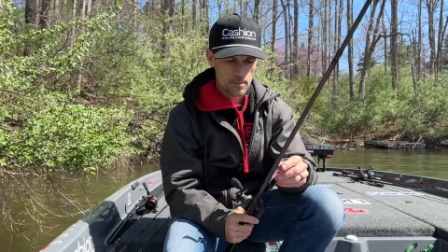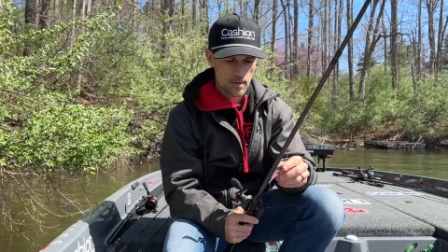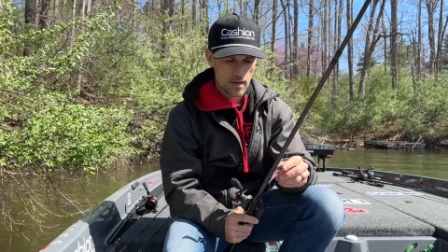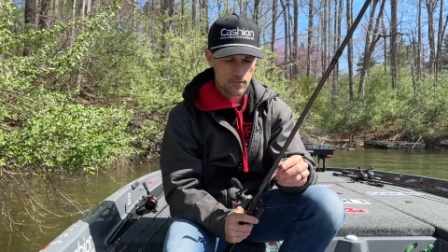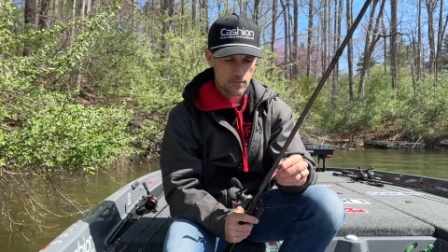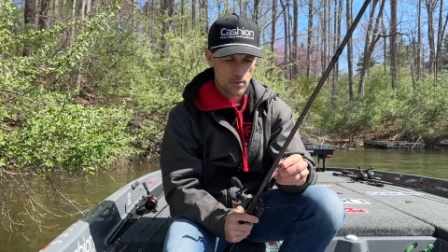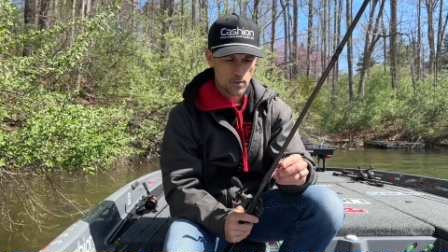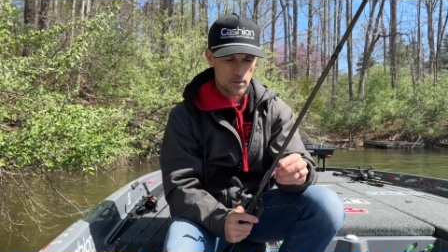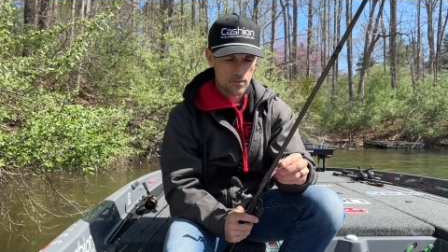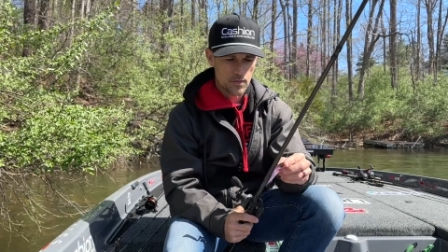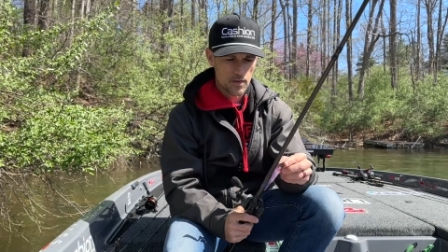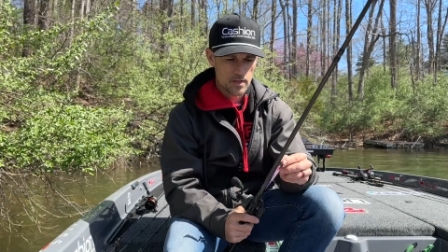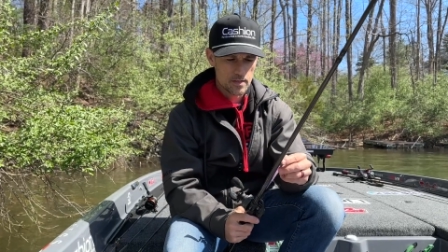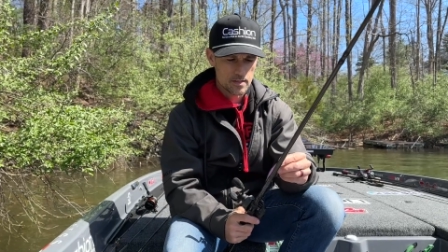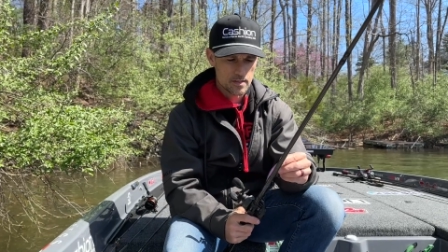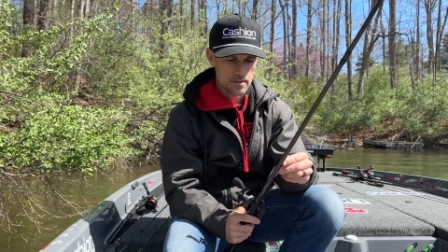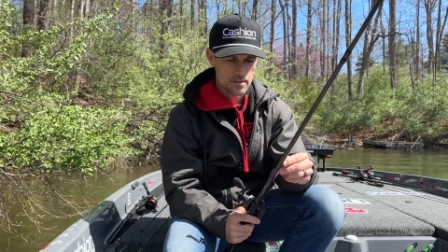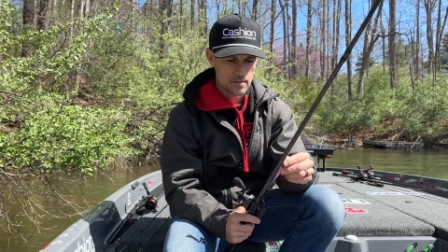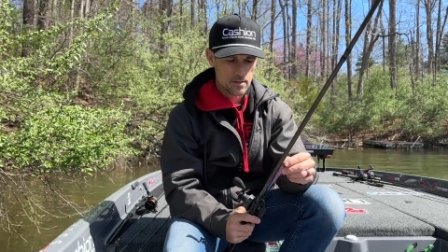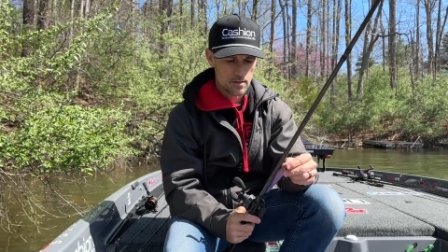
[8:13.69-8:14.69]
my forward
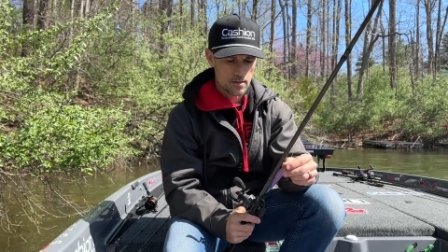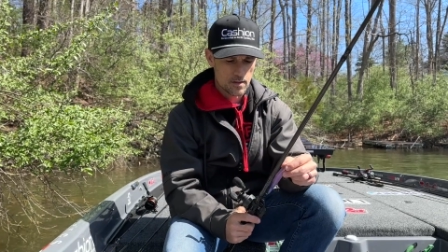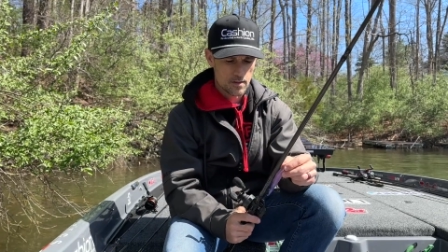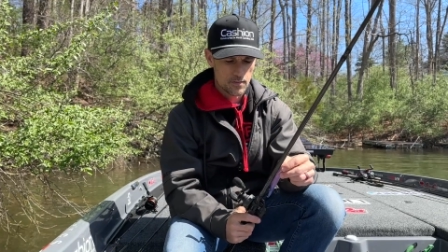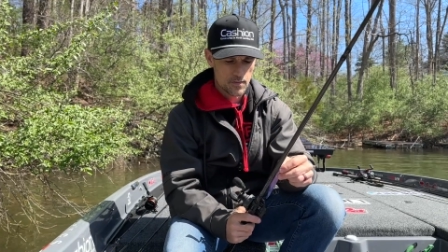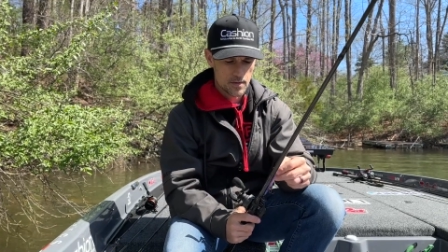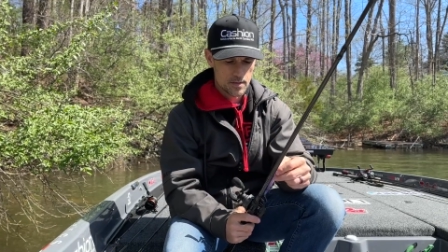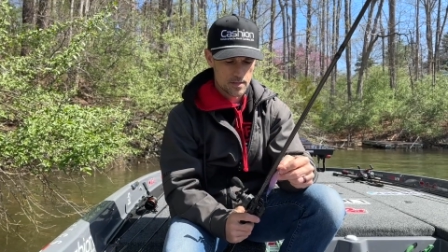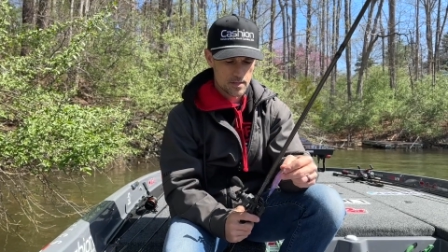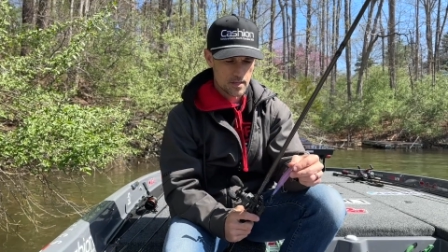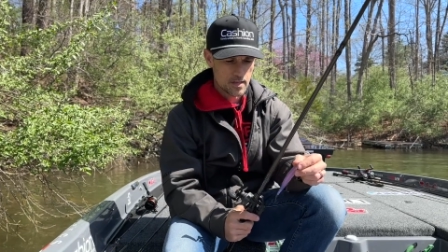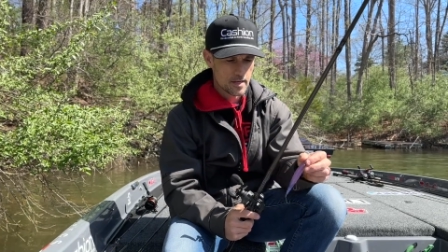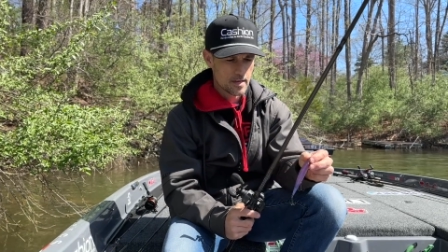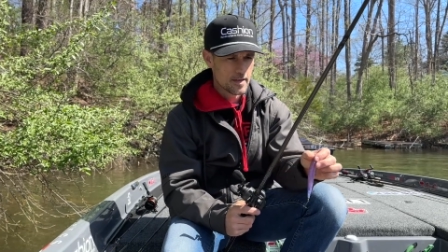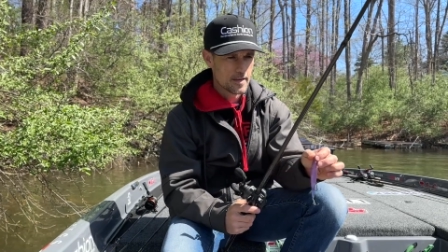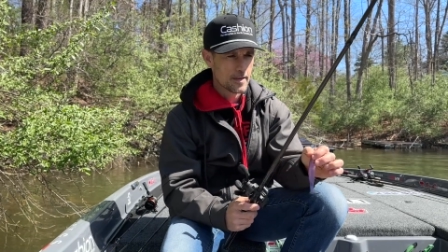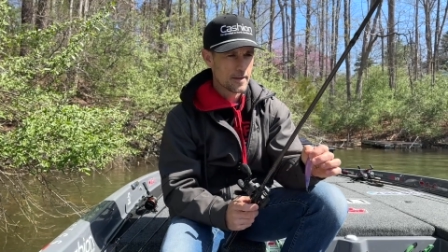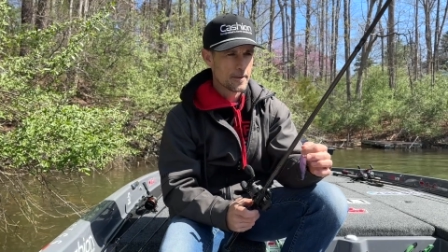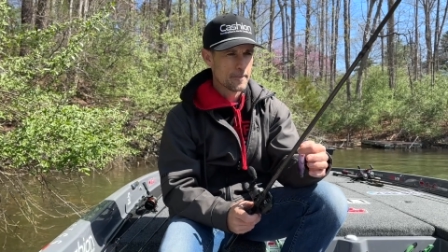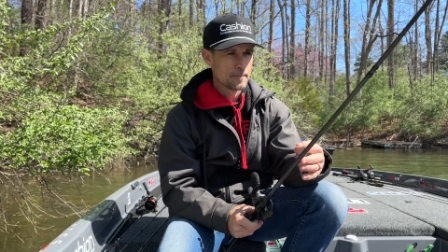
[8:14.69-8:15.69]
facing sonar fishing
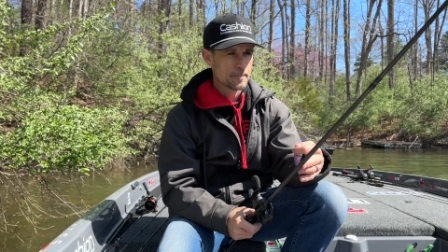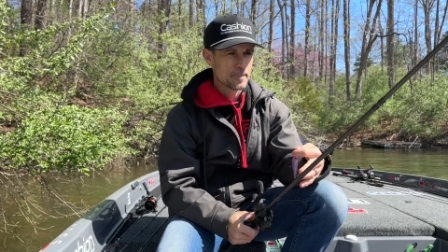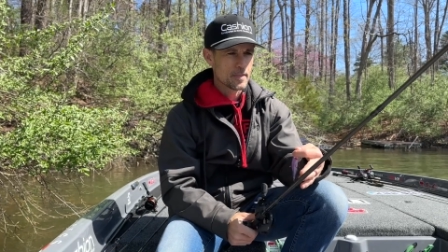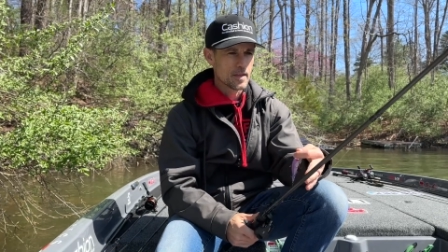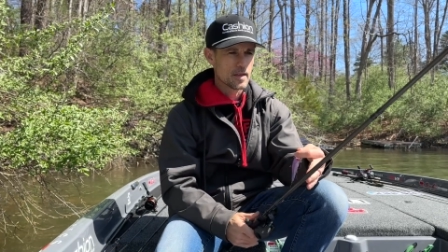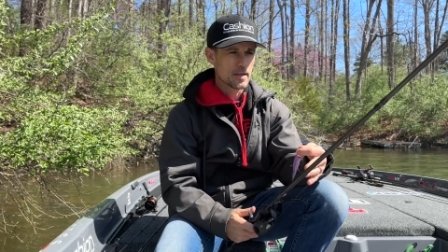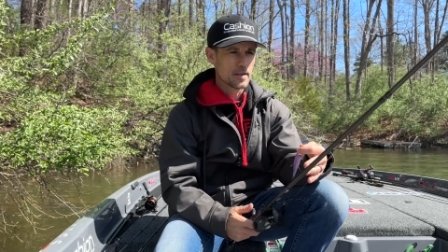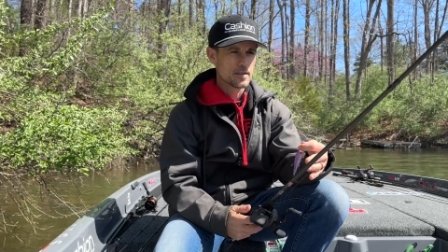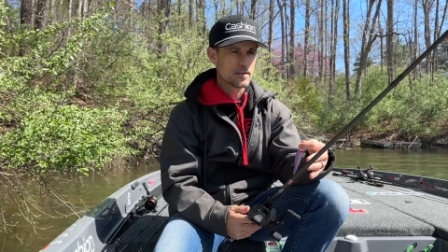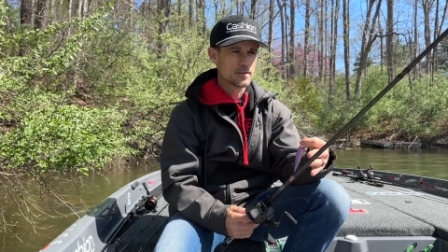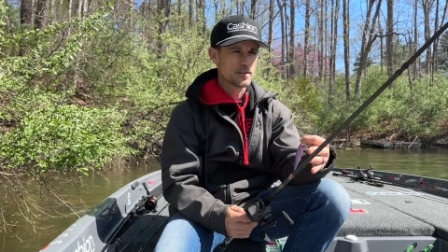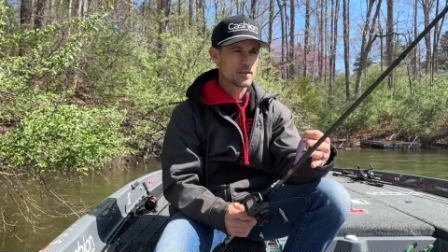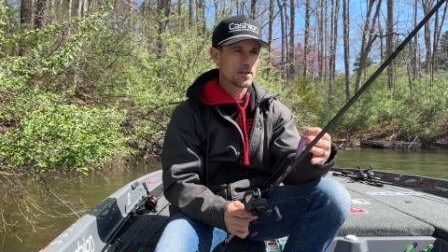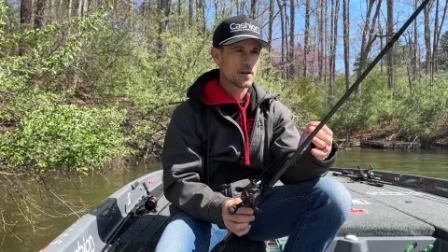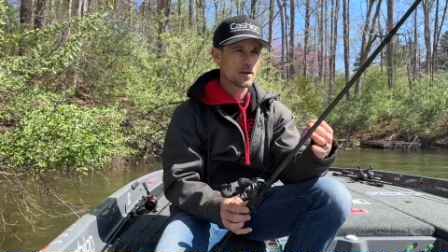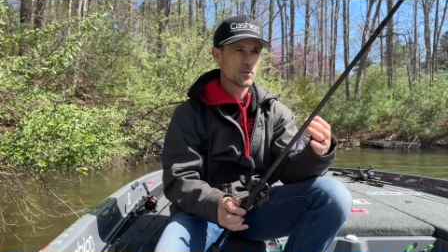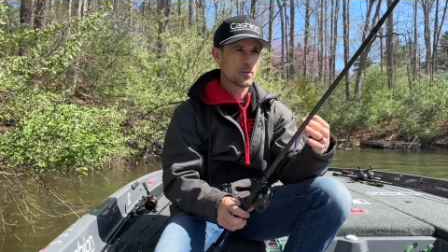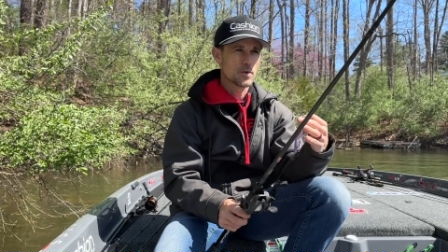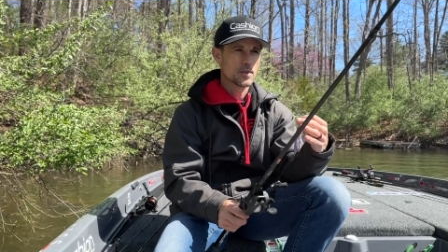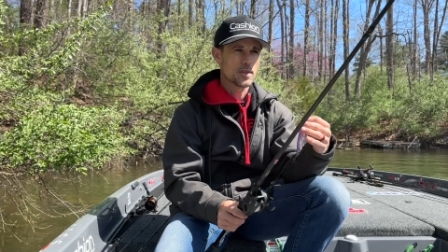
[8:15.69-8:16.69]
is
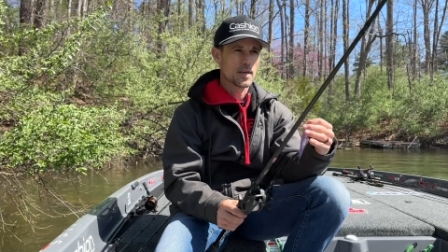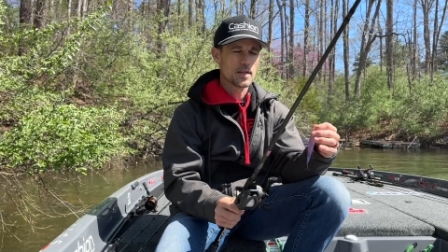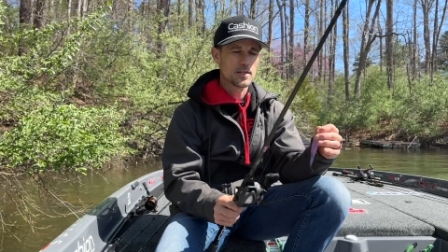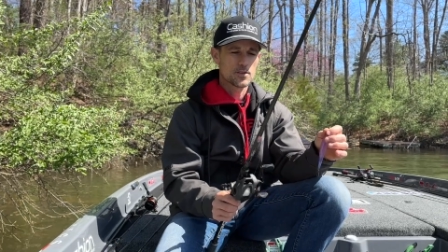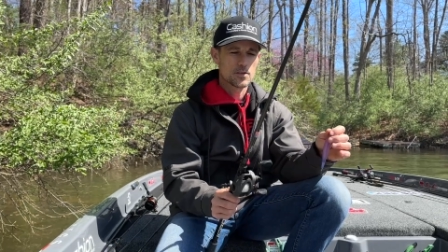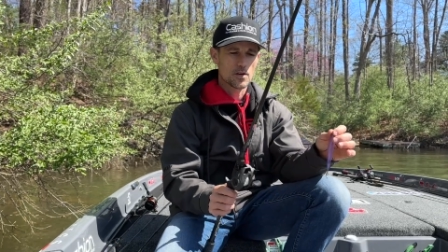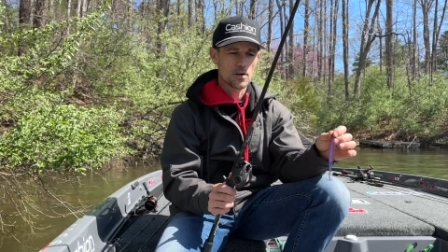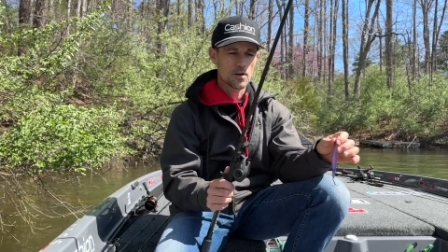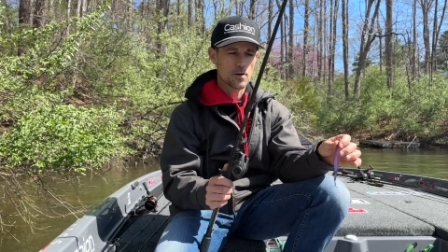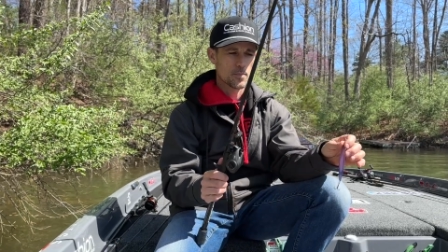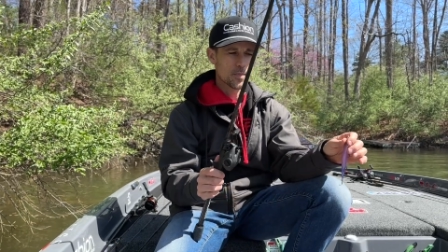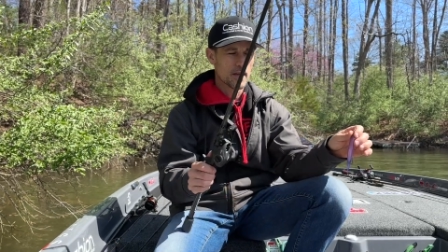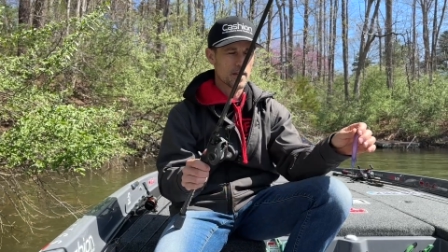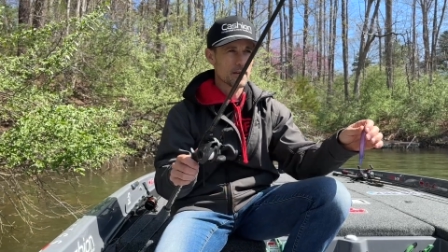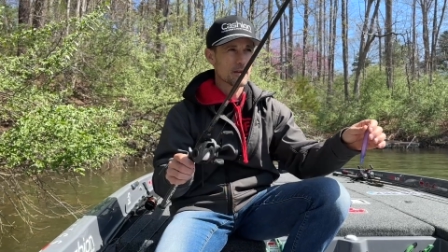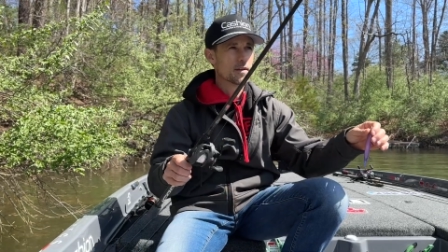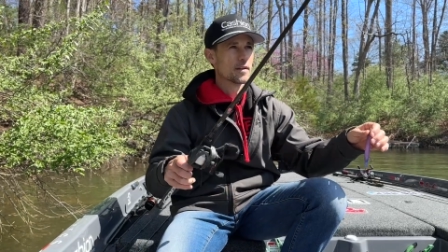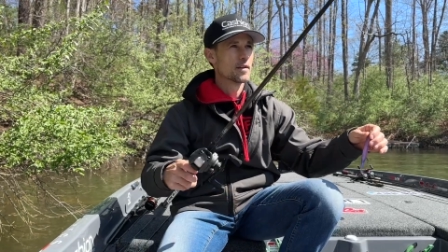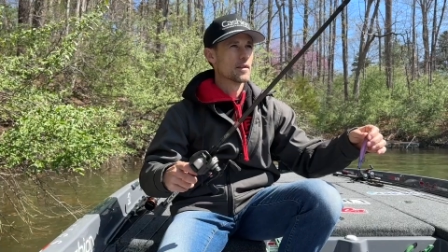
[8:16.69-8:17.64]
done with a jerkbait.